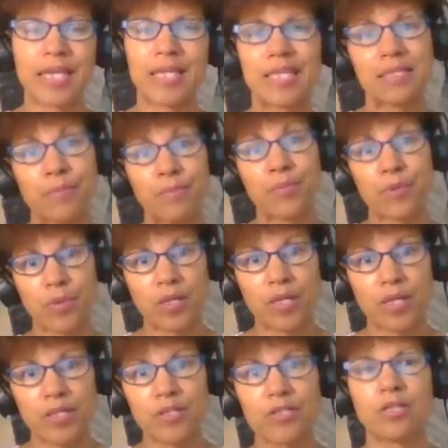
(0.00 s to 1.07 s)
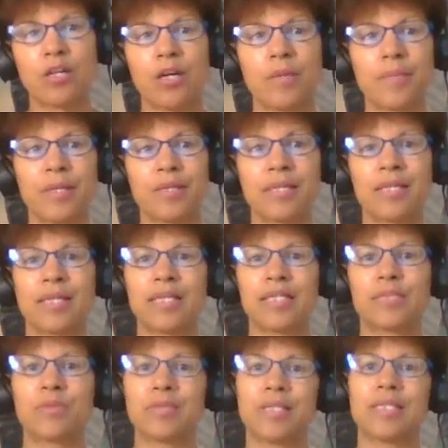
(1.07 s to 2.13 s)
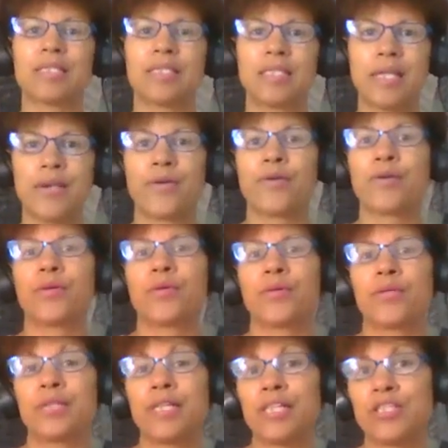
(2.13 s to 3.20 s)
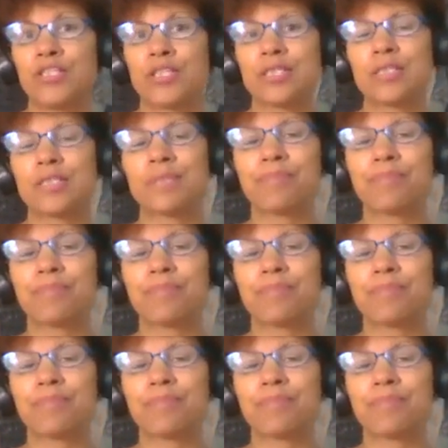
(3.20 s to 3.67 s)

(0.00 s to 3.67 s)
And it's a broader topic than it is with these narrower niches.